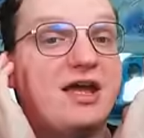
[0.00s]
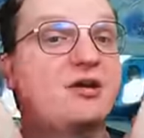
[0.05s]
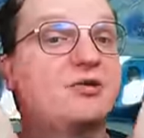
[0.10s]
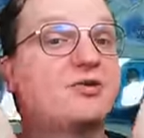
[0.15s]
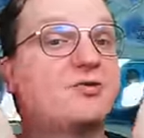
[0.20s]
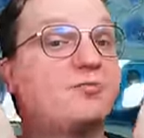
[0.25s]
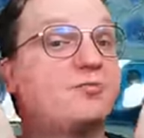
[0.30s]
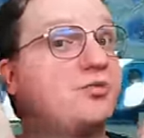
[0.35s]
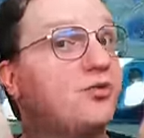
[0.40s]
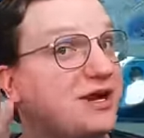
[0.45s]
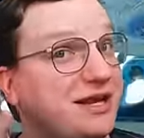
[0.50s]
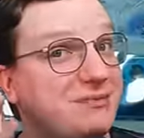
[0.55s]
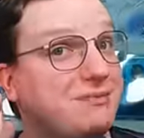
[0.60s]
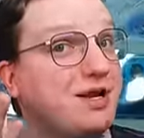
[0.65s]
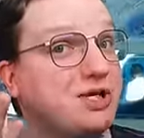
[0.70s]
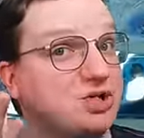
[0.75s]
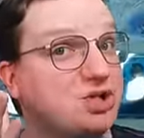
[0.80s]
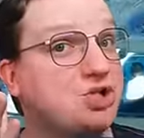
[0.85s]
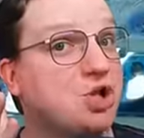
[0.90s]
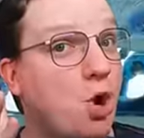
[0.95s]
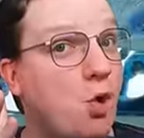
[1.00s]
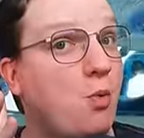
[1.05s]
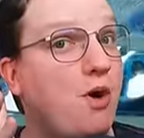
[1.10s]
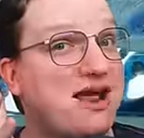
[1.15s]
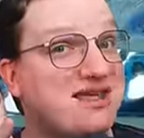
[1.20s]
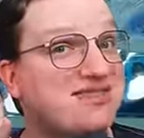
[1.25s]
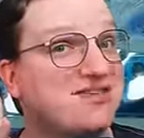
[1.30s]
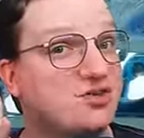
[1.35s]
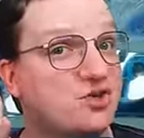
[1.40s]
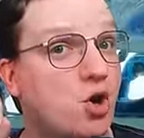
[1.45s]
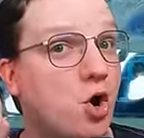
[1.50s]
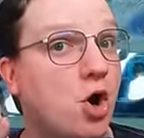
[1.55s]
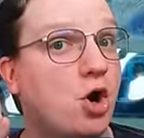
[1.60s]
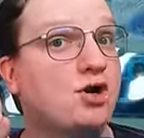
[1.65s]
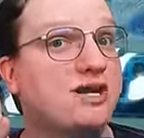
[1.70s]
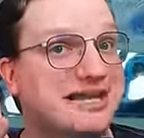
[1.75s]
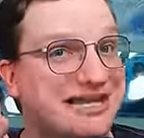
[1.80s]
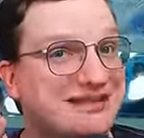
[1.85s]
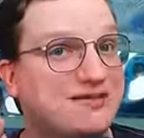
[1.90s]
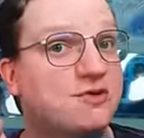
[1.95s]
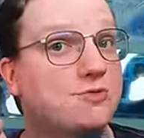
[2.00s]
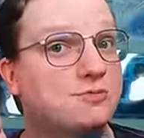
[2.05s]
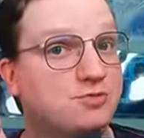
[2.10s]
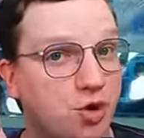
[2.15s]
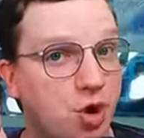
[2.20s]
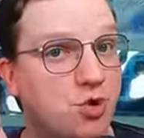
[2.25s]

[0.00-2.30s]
there's pretty much no way this card isn't